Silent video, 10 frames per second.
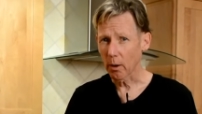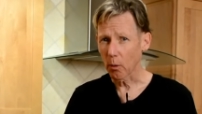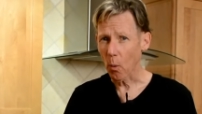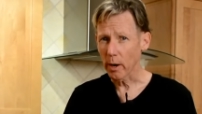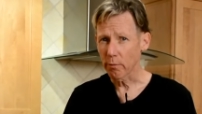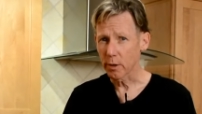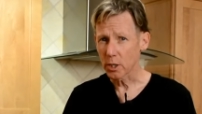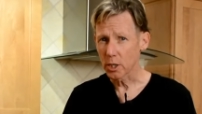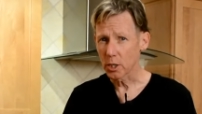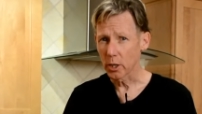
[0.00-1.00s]
white
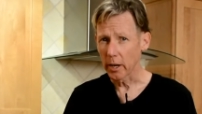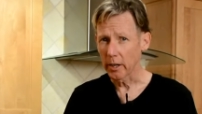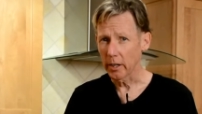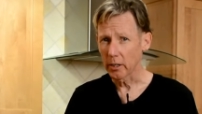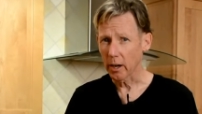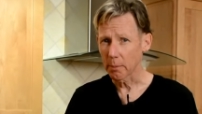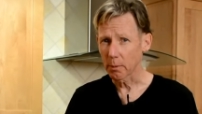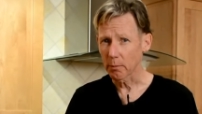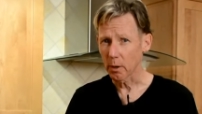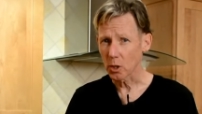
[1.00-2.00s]
fishes. Any type
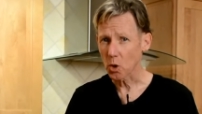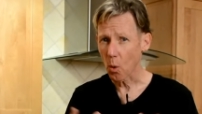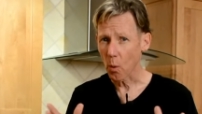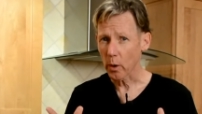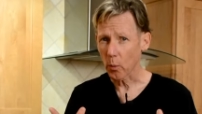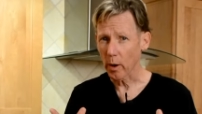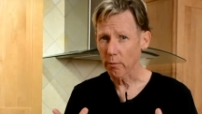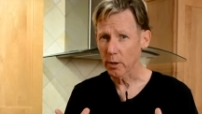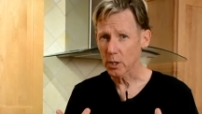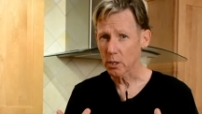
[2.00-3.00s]
of saltwater
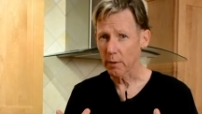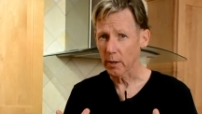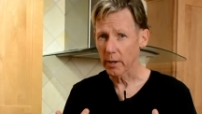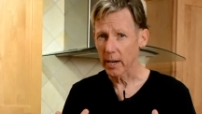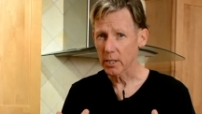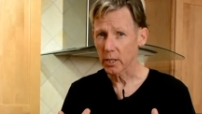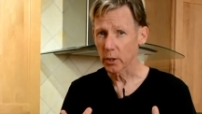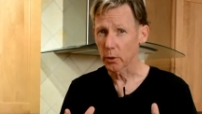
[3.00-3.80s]
white fish is fantastic.